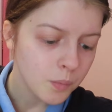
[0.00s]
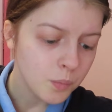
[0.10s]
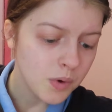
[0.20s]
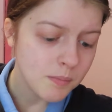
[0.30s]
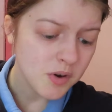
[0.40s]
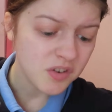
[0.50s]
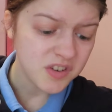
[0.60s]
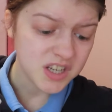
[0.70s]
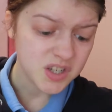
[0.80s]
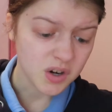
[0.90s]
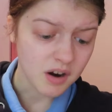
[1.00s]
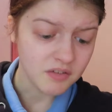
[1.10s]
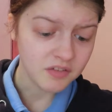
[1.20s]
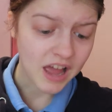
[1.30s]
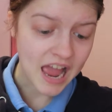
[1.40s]
We moved into our
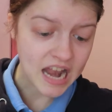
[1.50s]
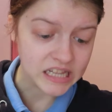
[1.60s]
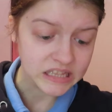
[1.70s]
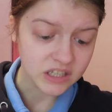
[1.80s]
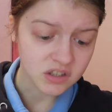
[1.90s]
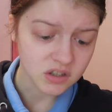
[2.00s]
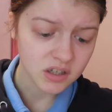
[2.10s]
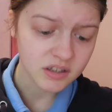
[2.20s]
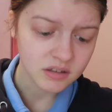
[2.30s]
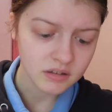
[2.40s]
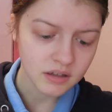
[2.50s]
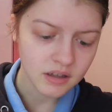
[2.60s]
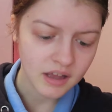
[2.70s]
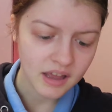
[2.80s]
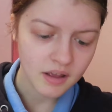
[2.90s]
flat Little
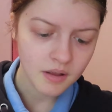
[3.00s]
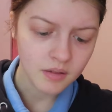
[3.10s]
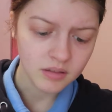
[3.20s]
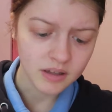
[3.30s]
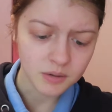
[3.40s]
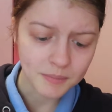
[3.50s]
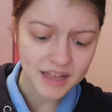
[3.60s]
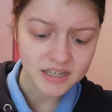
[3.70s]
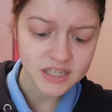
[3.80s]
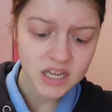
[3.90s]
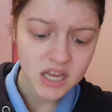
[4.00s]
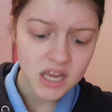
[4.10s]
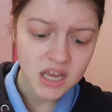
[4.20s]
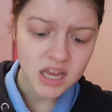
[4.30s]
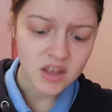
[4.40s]
Mend
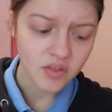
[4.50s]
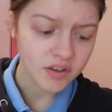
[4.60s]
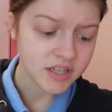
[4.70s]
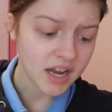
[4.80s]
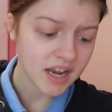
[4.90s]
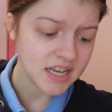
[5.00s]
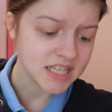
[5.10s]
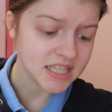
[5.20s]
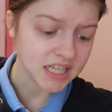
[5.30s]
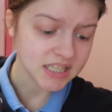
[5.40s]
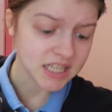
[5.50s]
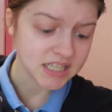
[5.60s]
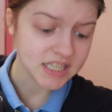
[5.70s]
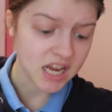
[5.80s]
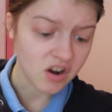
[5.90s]
in the tiny
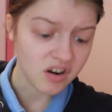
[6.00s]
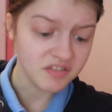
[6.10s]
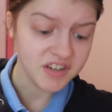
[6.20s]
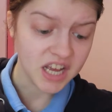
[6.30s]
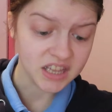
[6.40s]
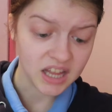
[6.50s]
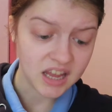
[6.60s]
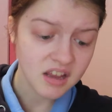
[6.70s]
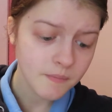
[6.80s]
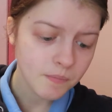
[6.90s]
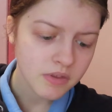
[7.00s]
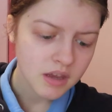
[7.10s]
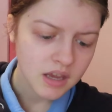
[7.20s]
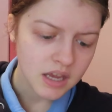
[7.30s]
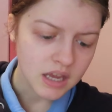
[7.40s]
Sussex town of Nutley
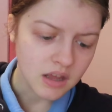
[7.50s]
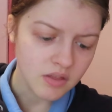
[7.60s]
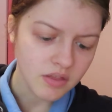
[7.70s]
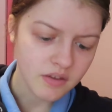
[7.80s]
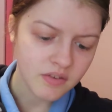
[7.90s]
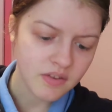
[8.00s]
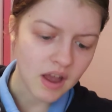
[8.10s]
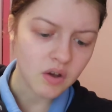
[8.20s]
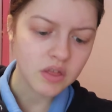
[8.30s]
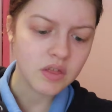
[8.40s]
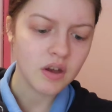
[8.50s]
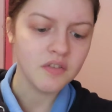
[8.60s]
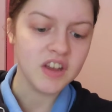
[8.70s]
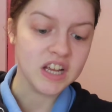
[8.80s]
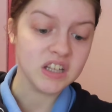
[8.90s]
in the south
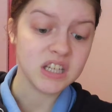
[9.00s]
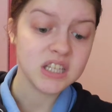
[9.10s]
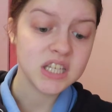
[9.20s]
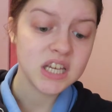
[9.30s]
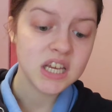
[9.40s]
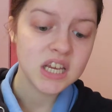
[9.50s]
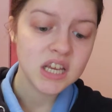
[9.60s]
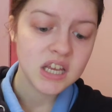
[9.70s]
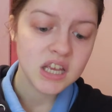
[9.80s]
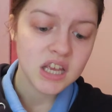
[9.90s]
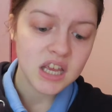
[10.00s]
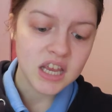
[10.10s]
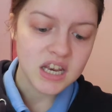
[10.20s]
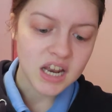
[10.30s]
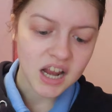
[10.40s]
of England
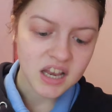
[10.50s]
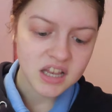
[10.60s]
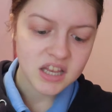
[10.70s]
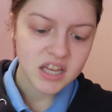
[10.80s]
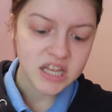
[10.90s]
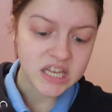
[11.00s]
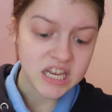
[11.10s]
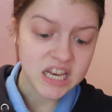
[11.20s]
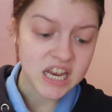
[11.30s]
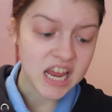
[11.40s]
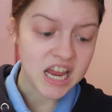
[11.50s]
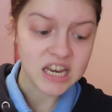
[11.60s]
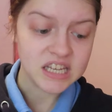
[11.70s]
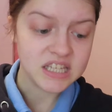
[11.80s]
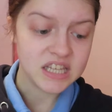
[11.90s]
in
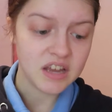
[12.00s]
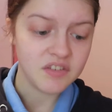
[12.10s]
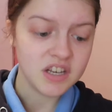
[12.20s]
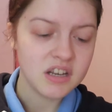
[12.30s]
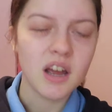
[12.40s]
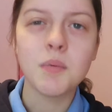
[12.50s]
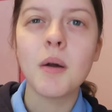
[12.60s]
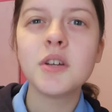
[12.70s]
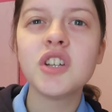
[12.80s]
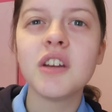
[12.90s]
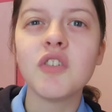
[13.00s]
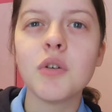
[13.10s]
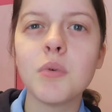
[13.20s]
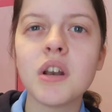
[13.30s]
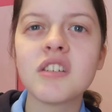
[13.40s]
1987. I probably should give her
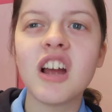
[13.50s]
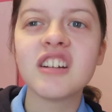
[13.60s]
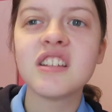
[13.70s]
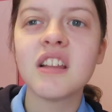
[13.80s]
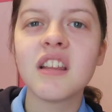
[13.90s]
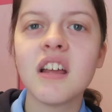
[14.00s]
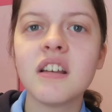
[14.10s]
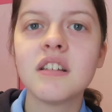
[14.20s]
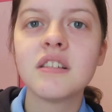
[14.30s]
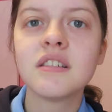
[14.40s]
a British accent then,